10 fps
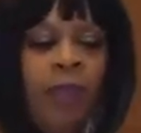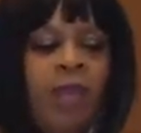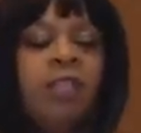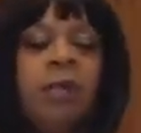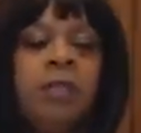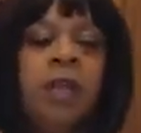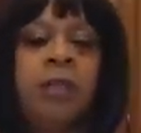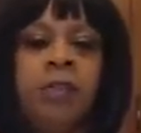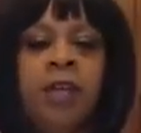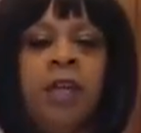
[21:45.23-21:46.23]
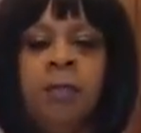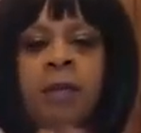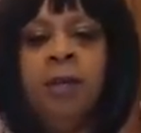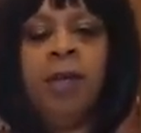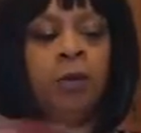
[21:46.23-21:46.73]
And sometimes I think
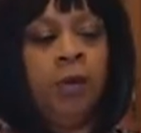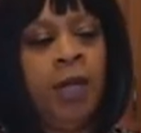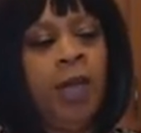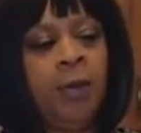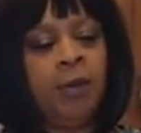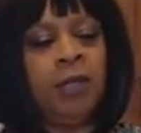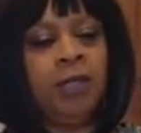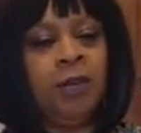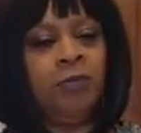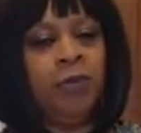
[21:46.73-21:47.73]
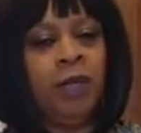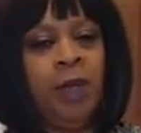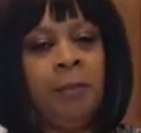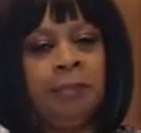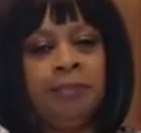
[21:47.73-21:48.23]
me being on camera, it doesn't
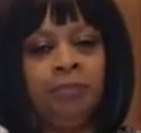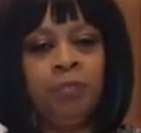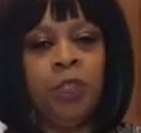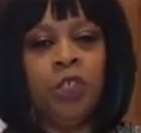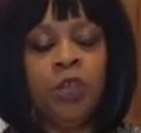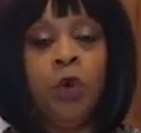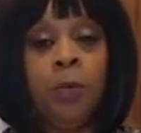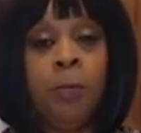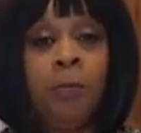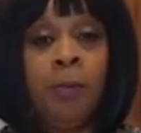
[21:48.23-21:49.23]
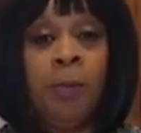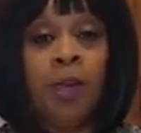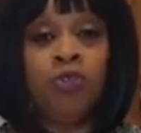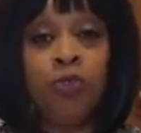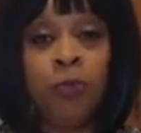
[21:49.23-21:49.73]
really show
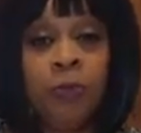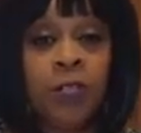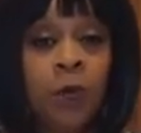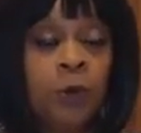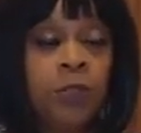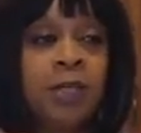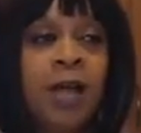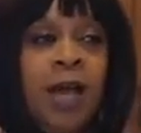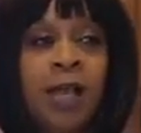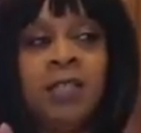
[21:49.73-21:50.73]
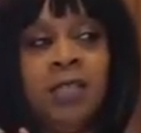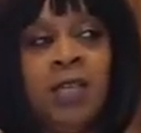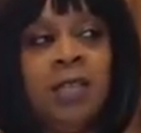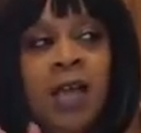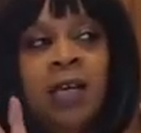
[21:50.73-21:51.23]
my true results. I can
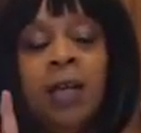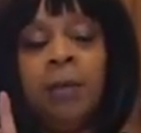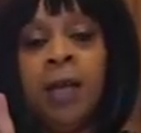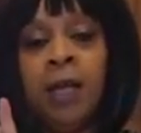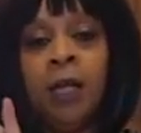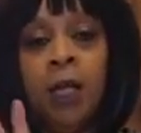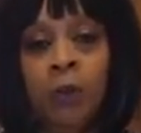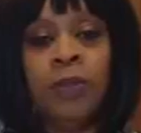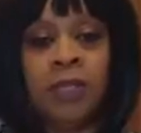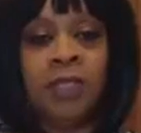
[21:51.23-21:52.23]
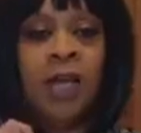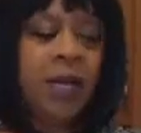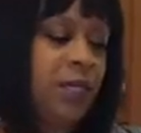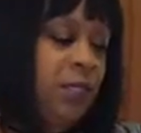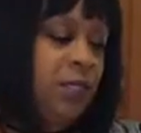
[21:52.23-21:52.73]
see that in my clothing size,
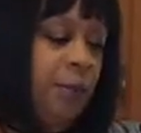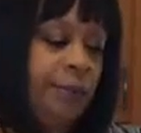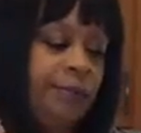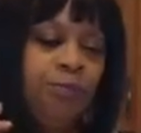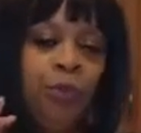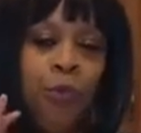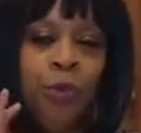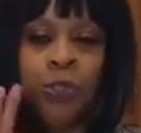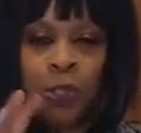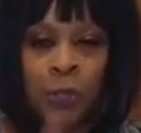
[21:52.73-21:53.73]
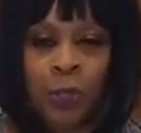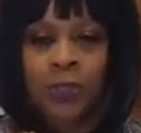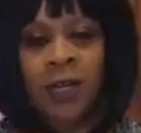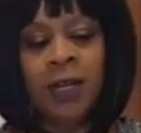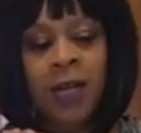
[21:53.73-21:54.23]
which is a
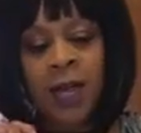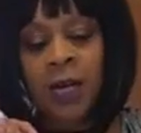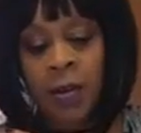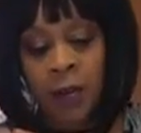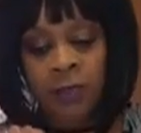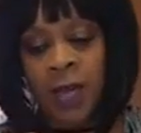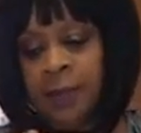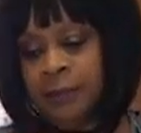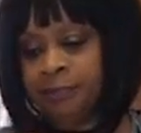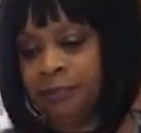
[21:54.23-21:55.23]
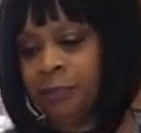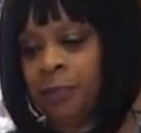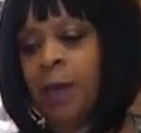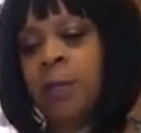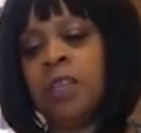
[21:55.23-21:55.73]
good thing. I love that.
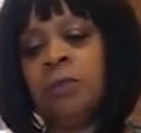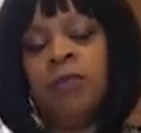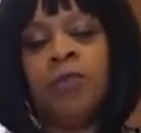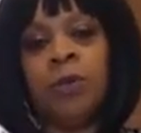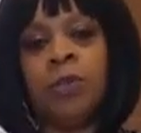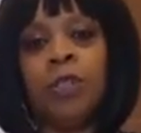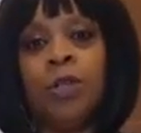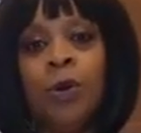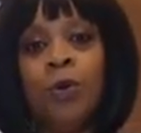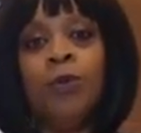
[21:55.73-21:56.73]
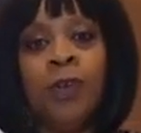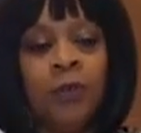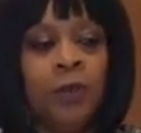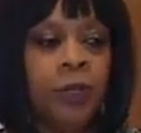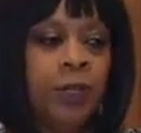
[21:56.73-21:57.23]
That makes me feel so
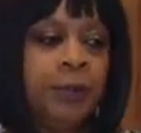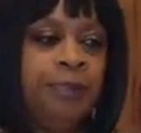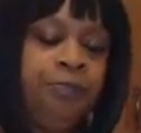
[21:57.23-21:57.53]
very good.